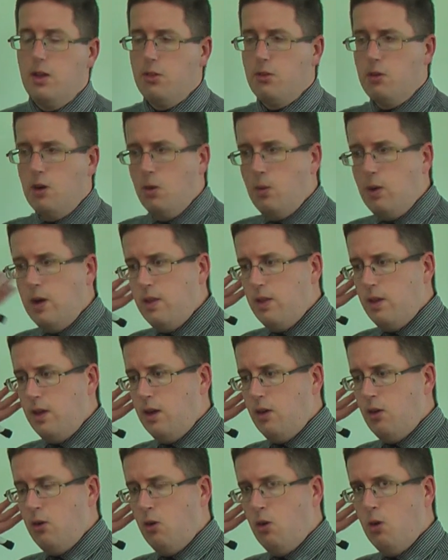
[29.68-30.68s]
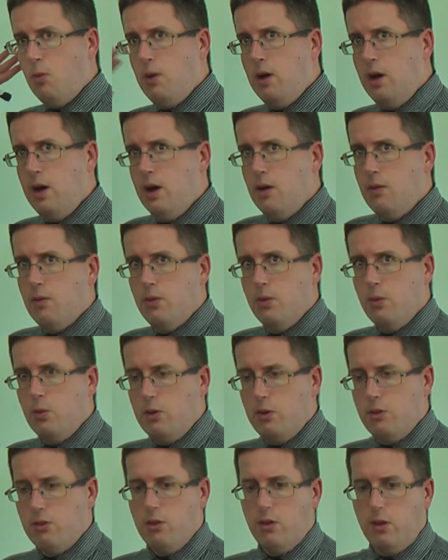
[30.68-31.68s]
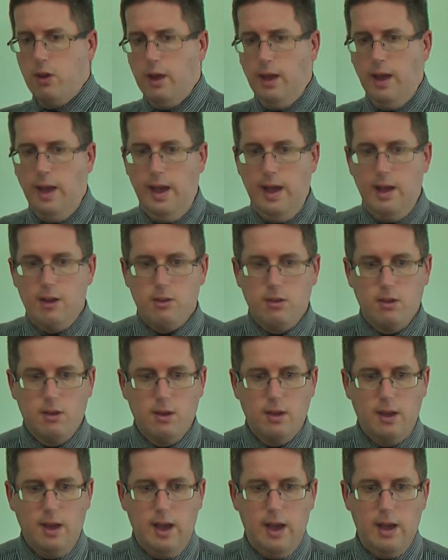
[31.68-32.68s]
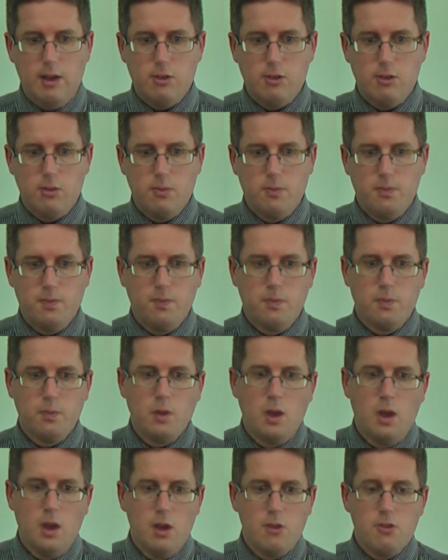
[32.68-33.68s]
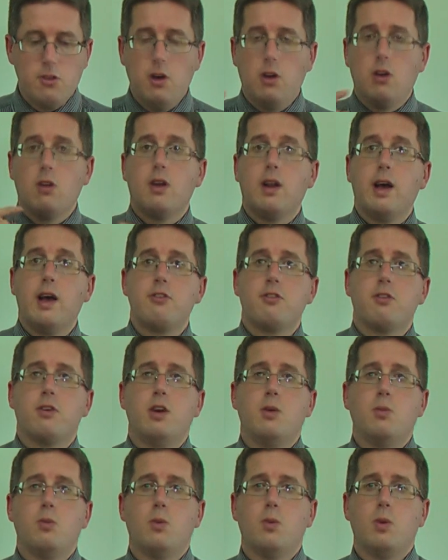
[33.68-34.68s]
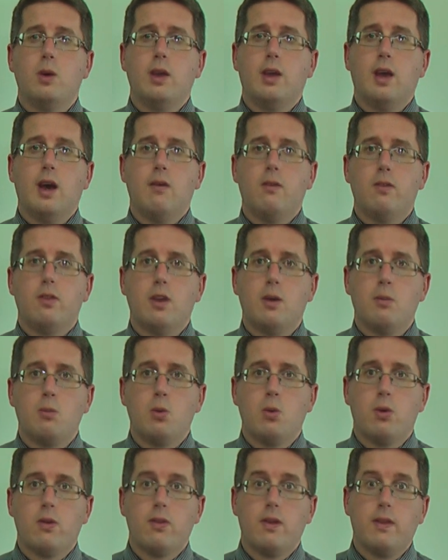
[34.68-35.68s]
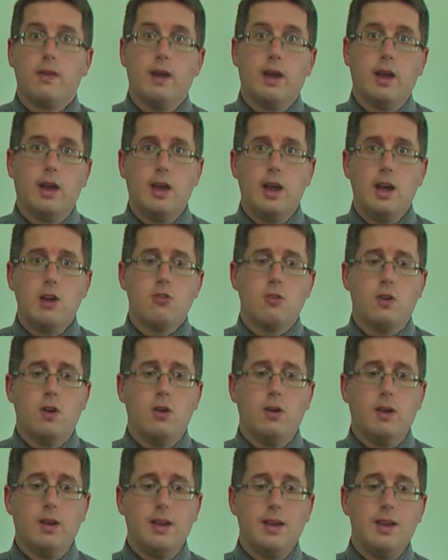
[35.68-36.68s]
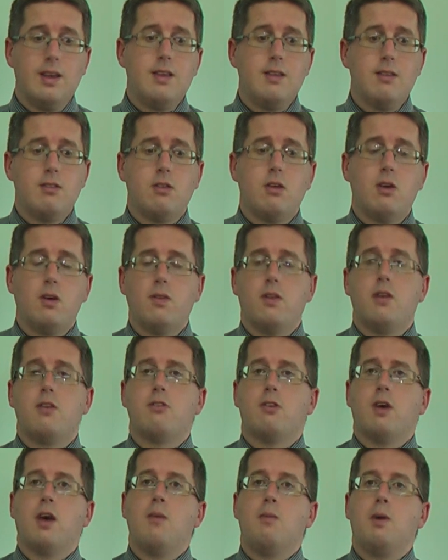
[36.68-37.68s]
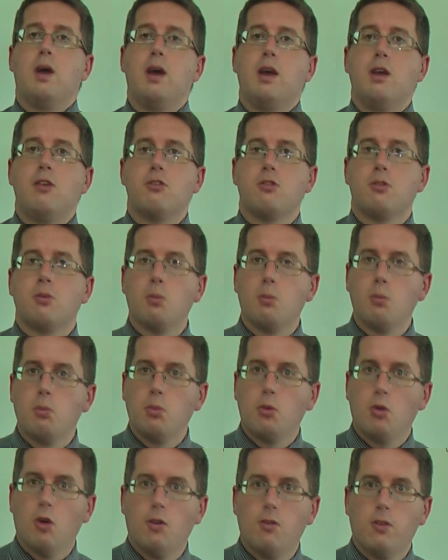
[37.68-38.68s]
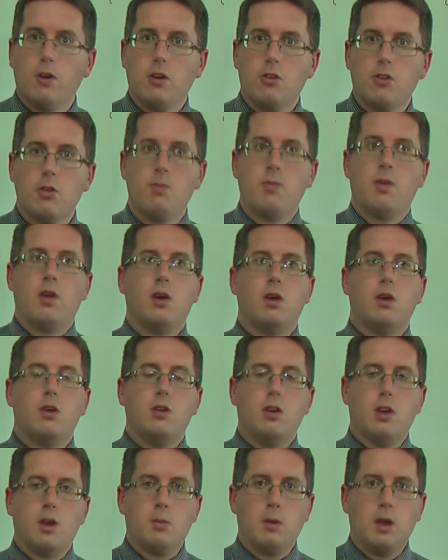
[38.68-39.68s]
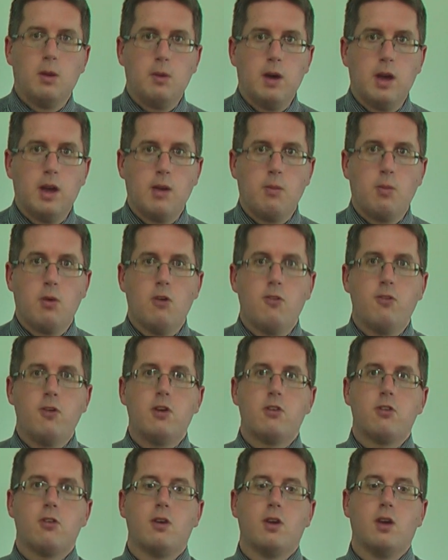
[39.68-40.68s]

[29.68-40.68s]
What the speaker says: throw away the accrual part, we're just looking at cash. So, last time we covered the important thing that cash flow is not the same as profit. You can be making profit